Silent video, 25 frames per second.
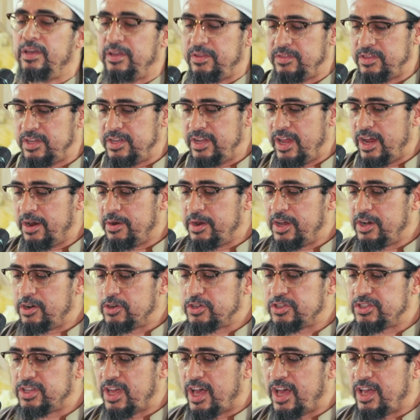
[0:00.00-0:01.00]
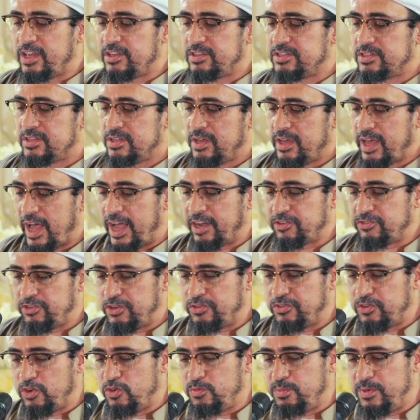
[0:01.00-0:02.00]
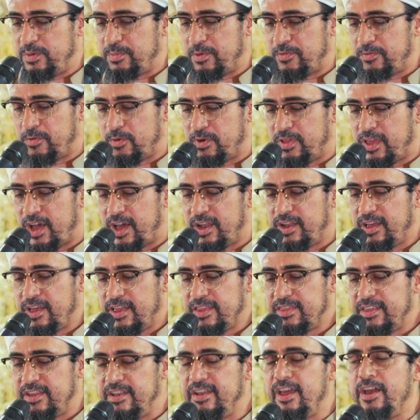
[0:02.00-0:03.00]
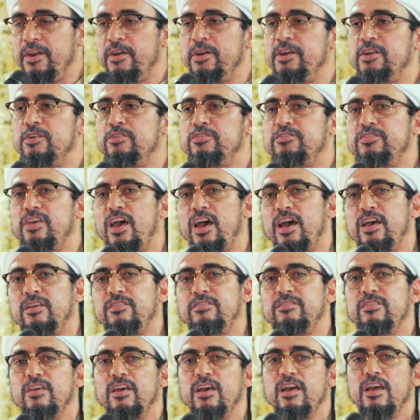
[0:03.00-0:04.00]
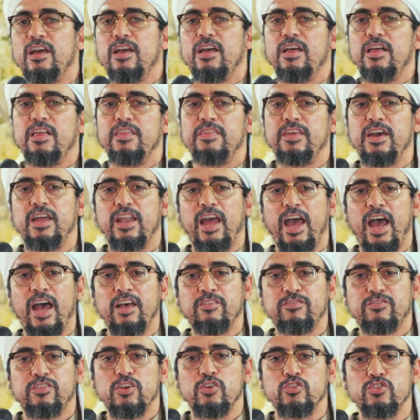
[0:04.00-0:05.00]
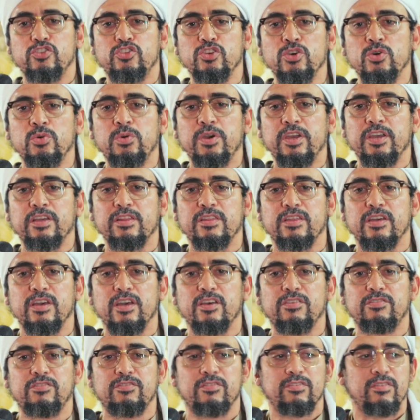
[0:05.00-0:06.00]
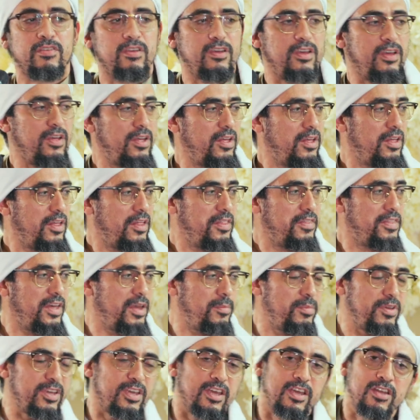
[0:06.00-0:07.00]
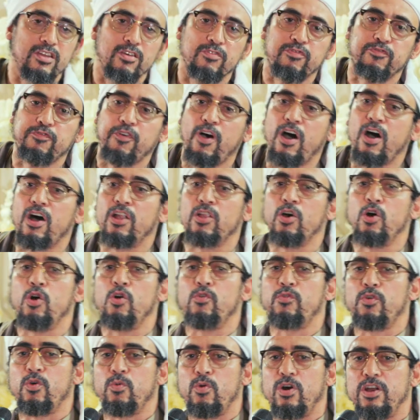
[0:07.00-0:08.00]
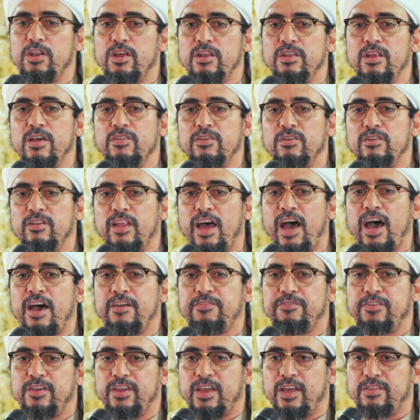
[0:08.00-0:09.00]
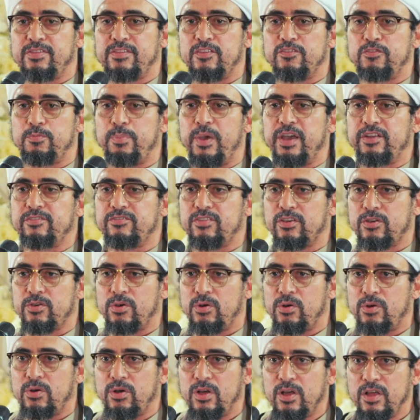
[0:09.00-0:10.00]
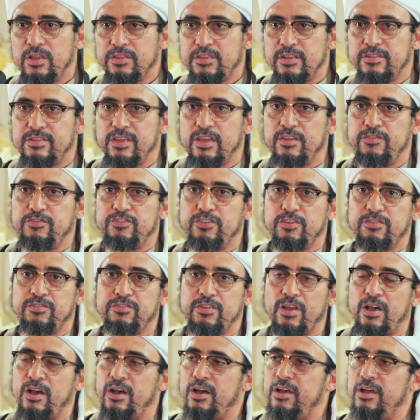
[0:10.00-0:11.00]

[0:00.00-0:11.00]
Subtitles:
The narrator says, that as they're doing this, they begin to fall over one another laughing at the spectacle that they've just